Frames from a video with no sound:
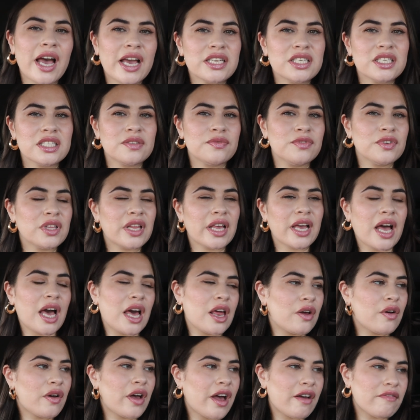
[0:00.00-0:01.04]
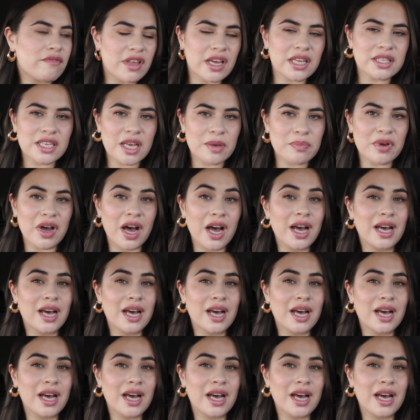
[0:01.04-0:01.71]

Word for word: i just feel like i don't have that type of